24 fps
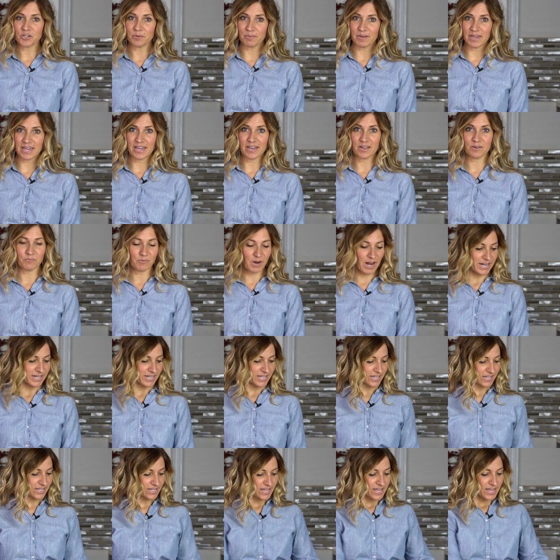your pan
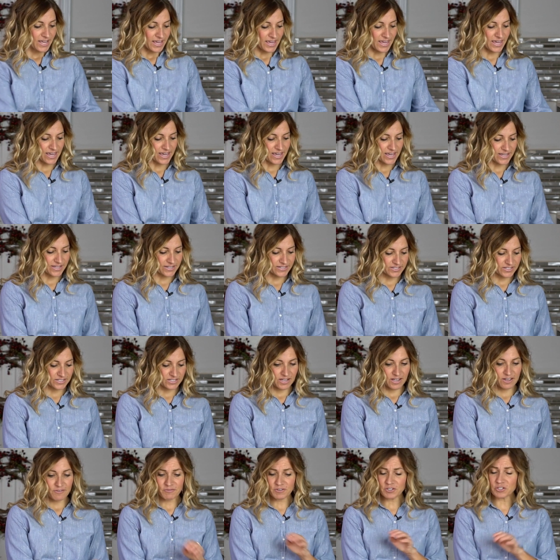ready, and
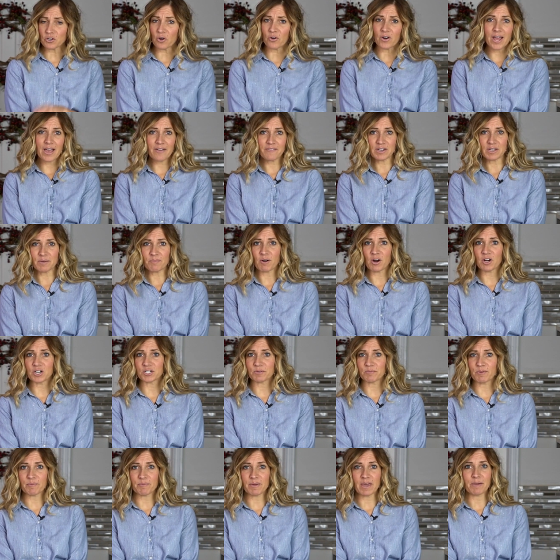if you don't have any
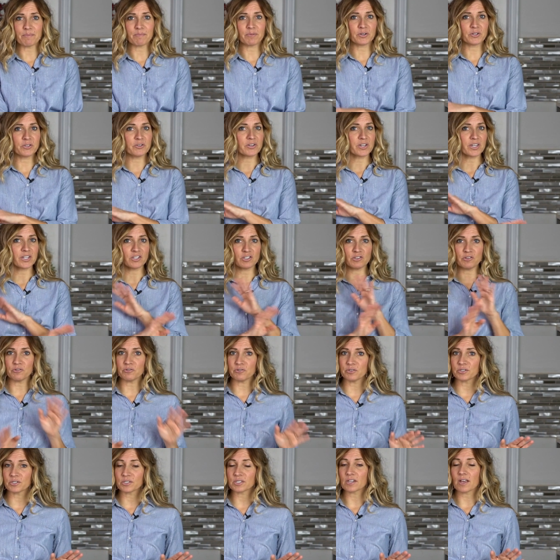parchment paper, you can
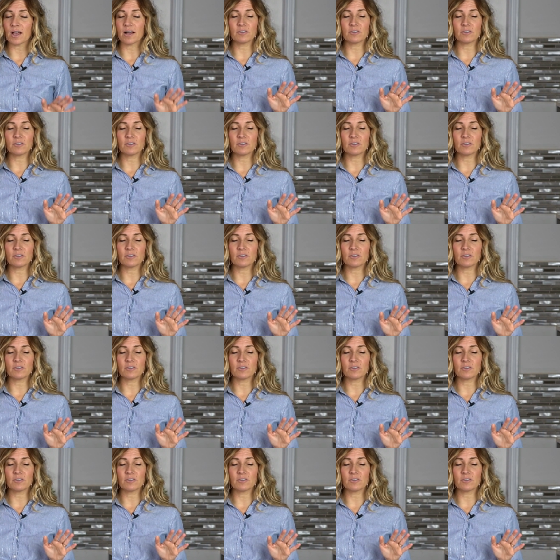use